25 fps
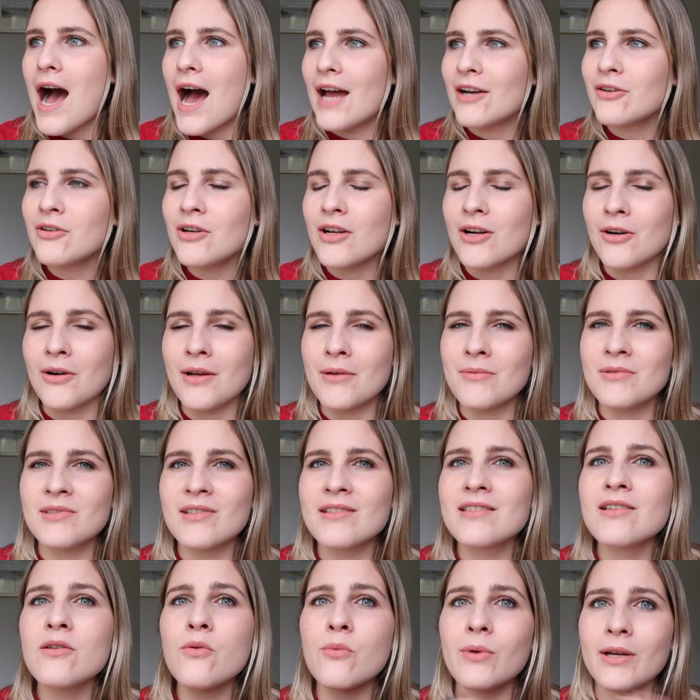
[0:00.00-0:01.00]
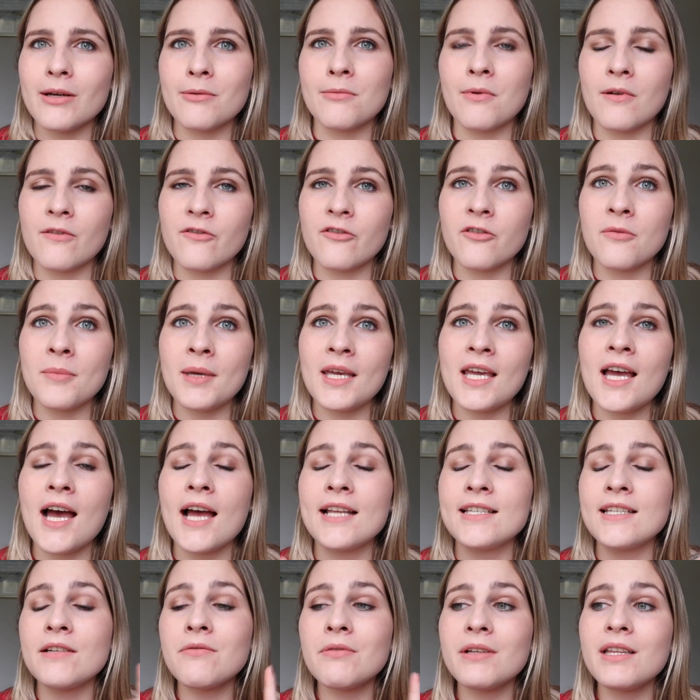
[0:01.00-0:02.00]
I don't know, it was just a weird one for me.
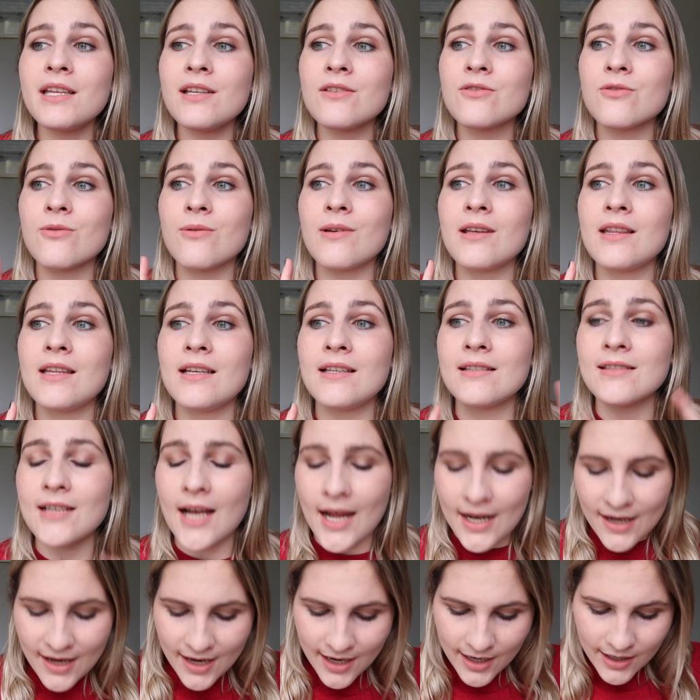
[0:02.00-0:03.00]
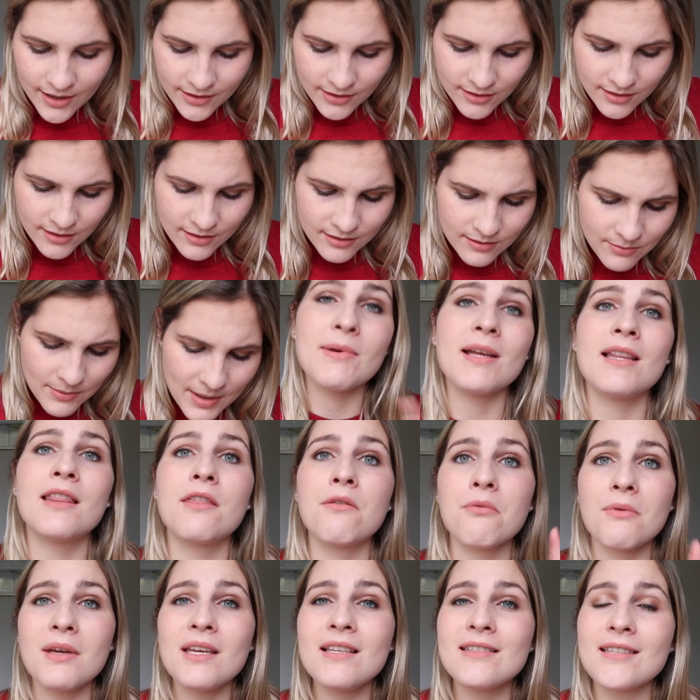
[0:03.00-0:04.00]
I did really enjoy the side characters. We
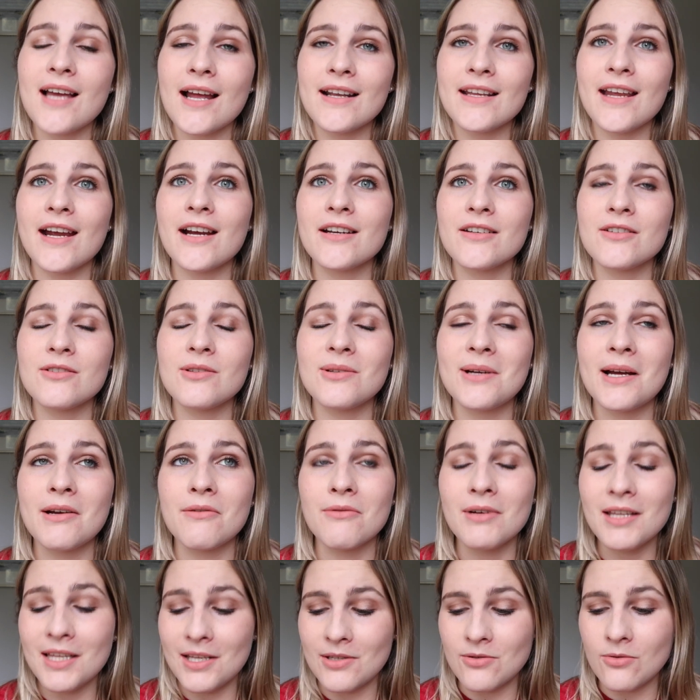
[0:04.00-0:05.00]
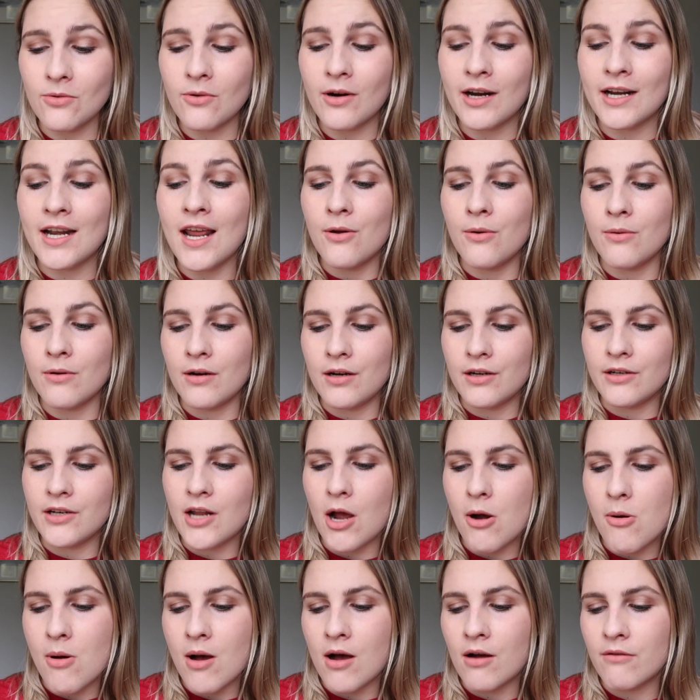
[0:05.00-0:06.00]
had 3 side characters who I really enjoyed, who were
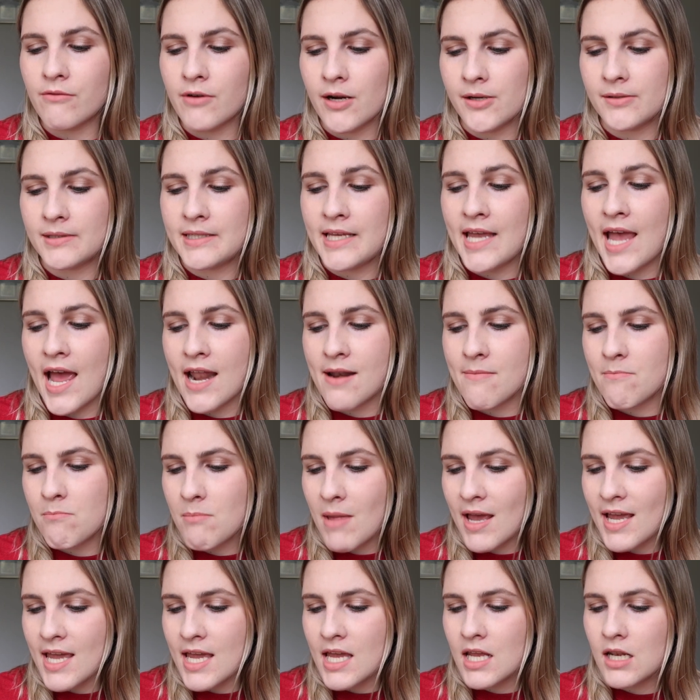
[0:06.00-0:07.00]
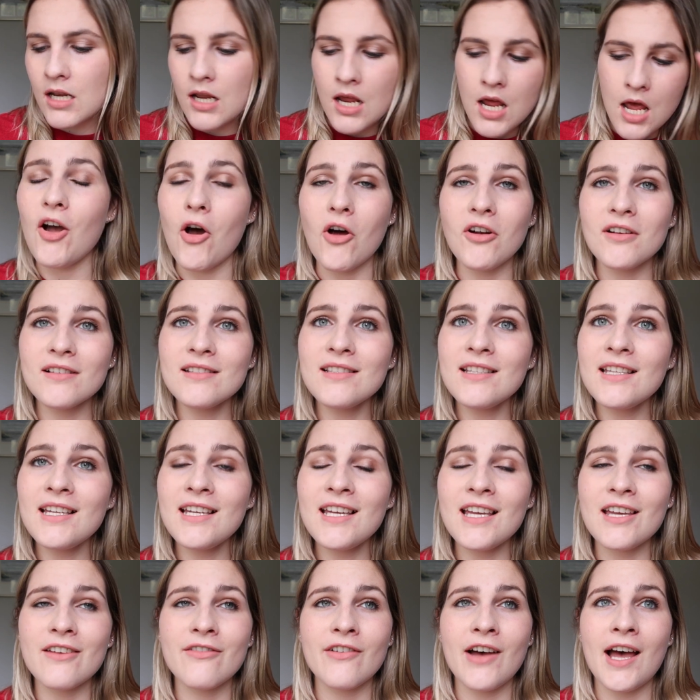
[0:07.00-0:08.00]
Noah, Rosie, and Megan.
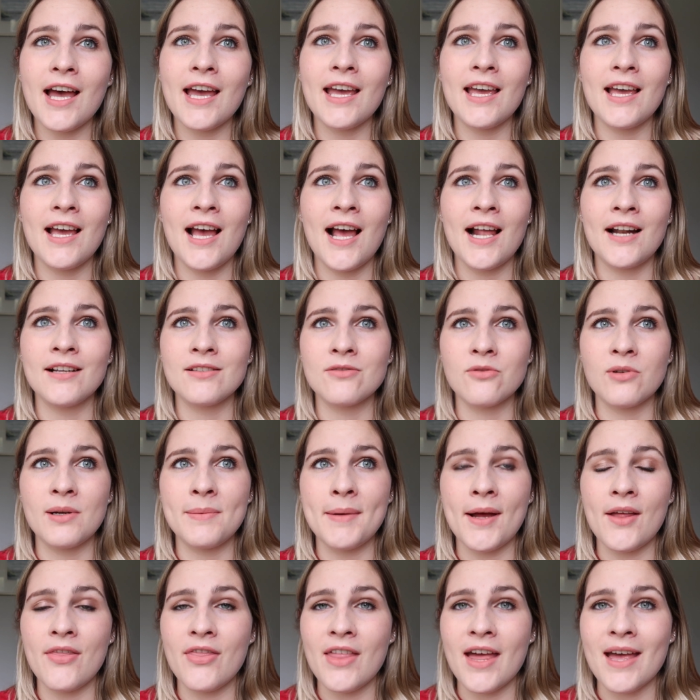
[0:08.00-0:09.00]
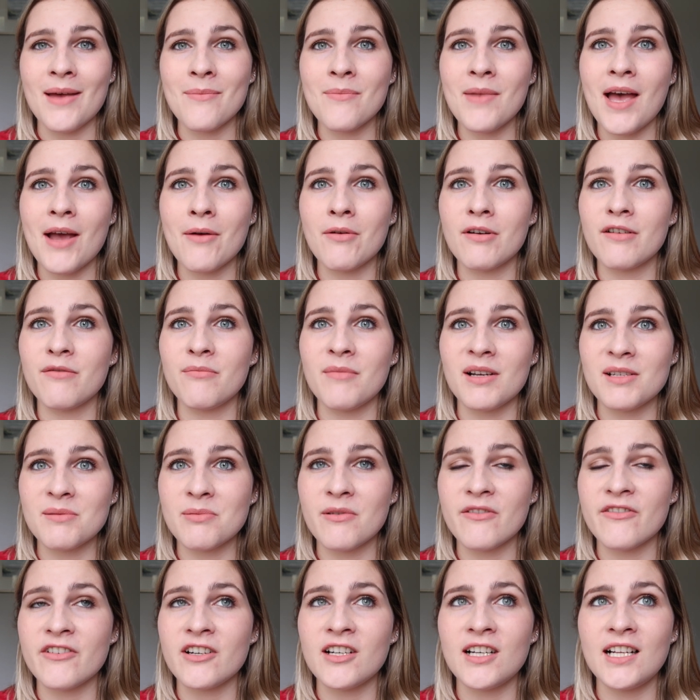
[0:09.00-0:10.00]
Honestly, if I had a story about them, I would have
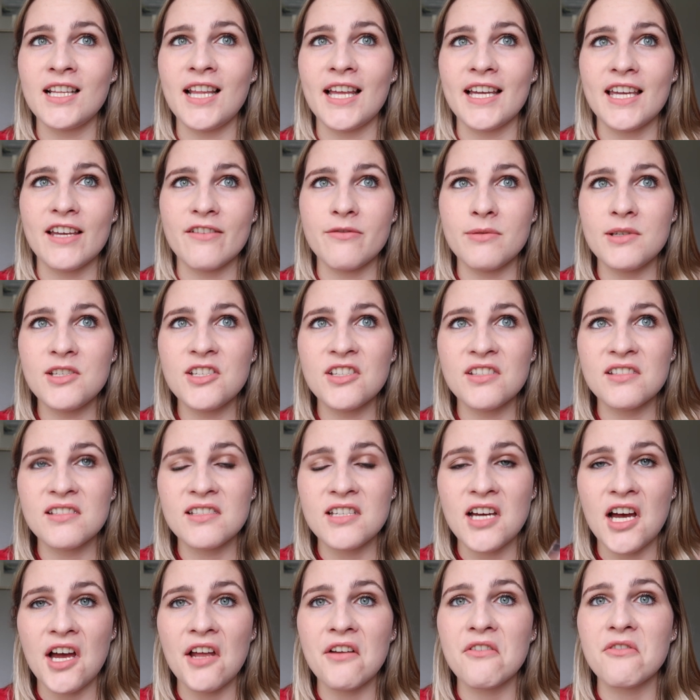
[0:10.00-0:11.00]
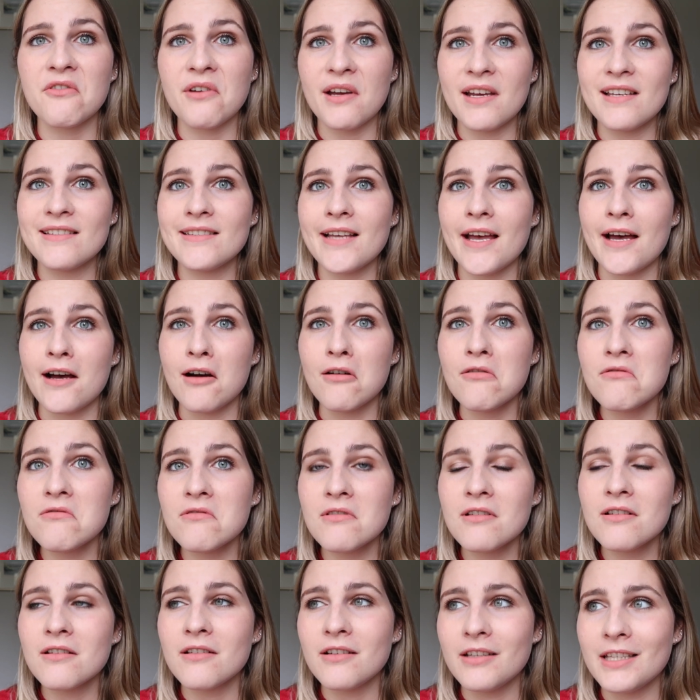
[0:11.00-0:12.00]
much preferred it. Like, if we just cut Grace out,
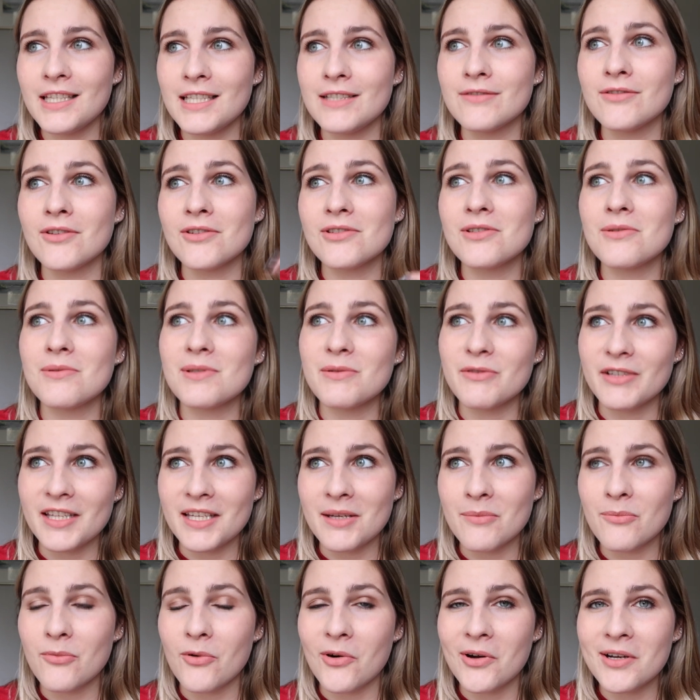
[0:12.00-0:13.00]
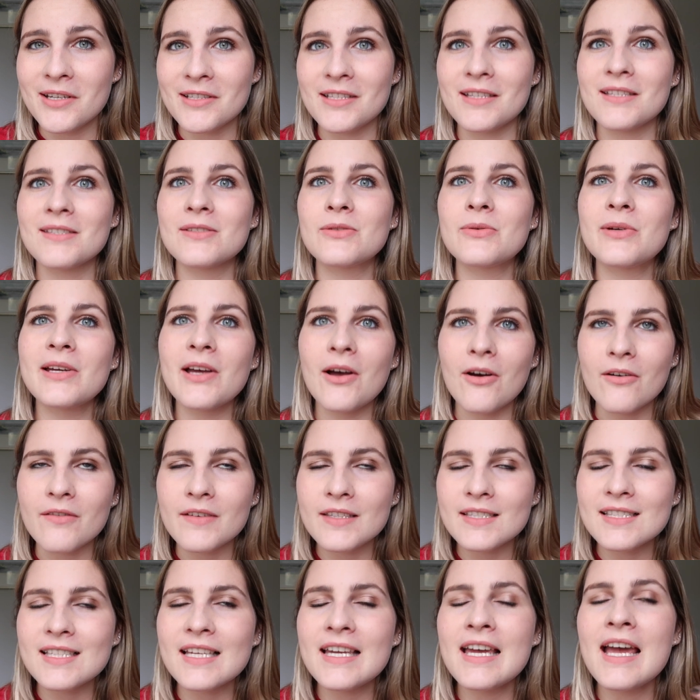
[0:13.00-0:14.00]
even though she was really important to the story,
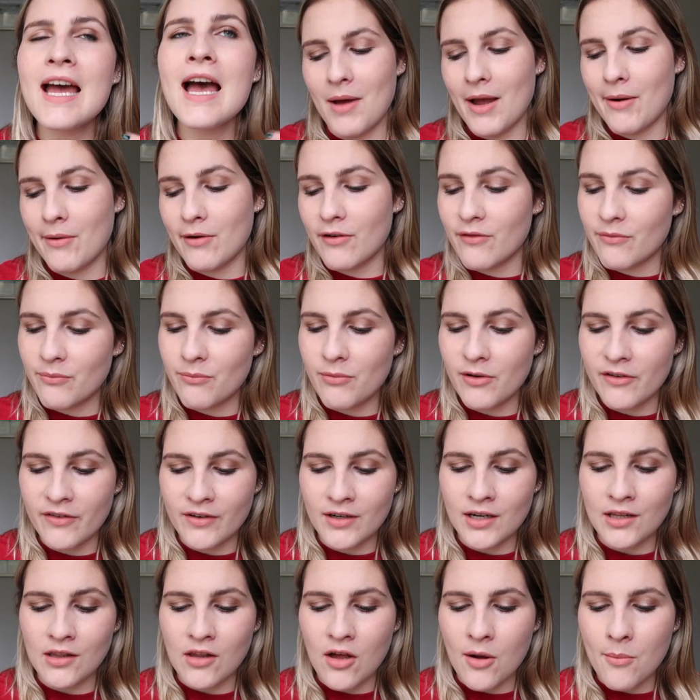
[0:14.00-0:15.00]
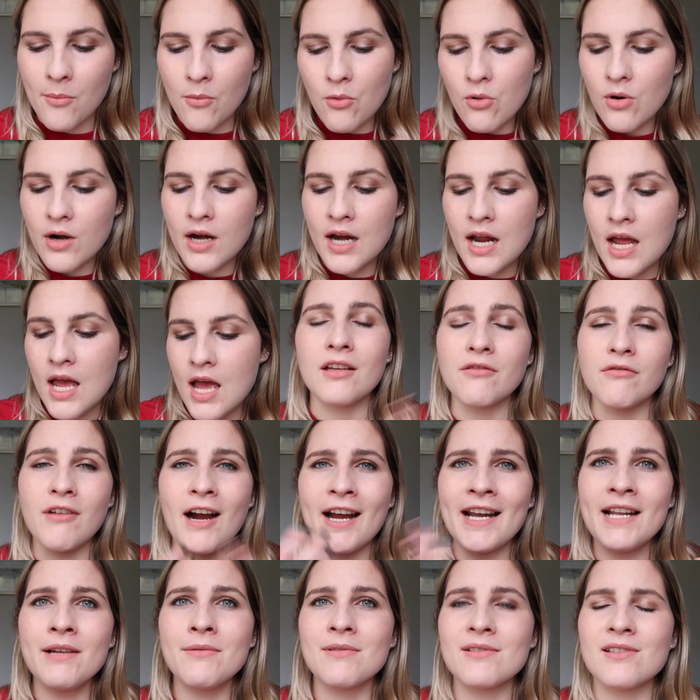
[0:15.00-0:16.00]
obviously, I would have preferred a lot more. The
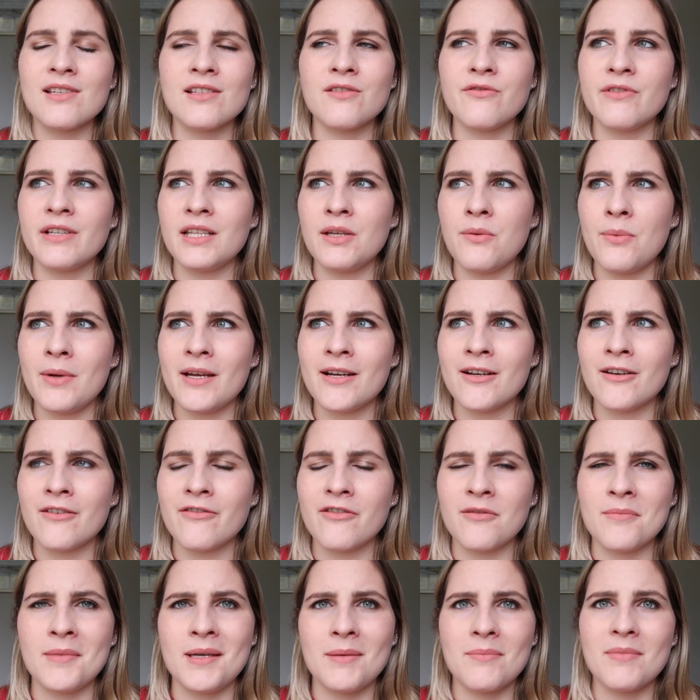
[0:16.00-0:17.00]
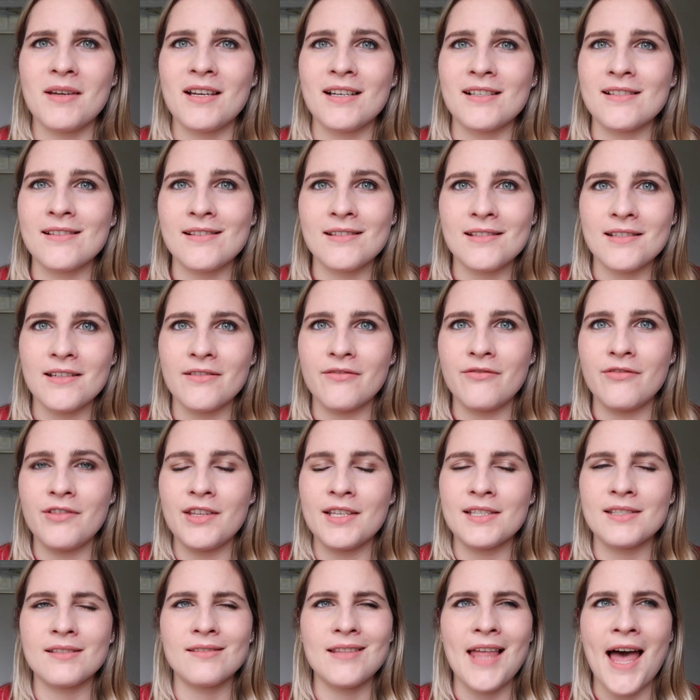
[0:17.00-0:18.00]
writing was just really weird for me because of
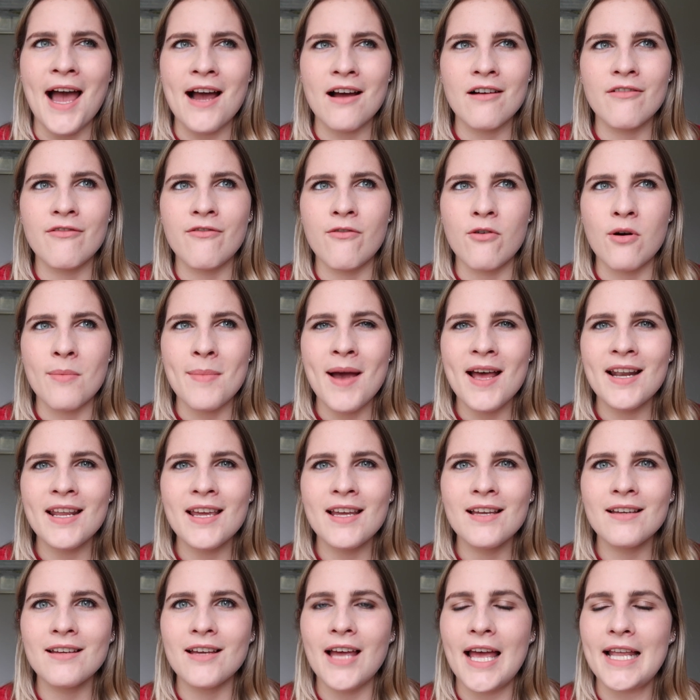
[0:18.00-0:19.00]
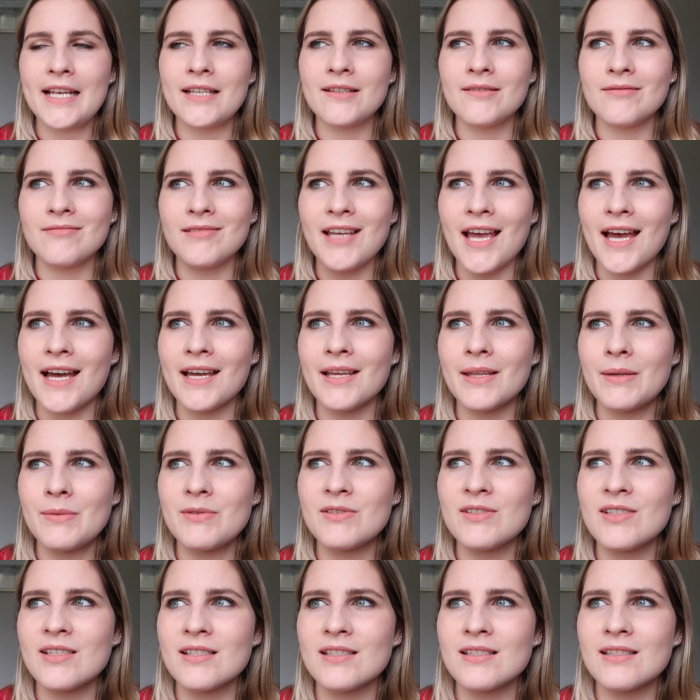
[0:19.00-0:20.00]
this lack of formatting, and yeah, it
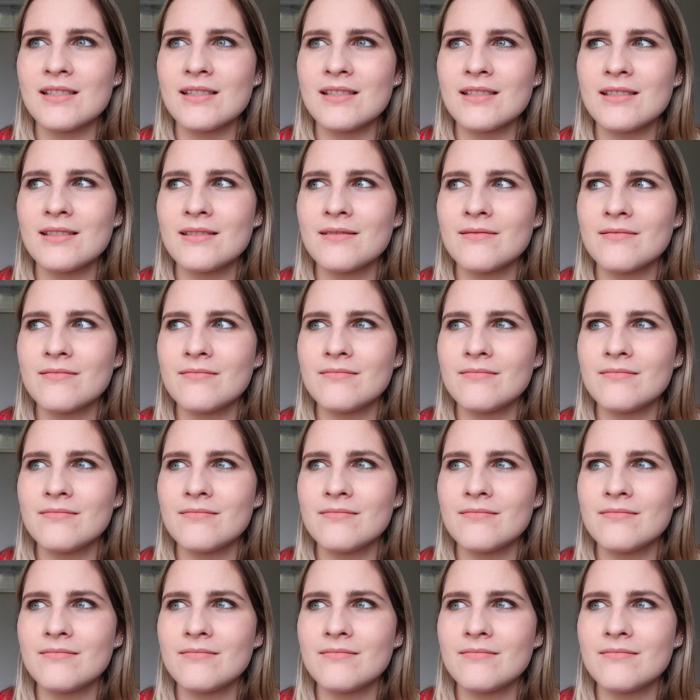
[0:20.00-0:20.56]
was just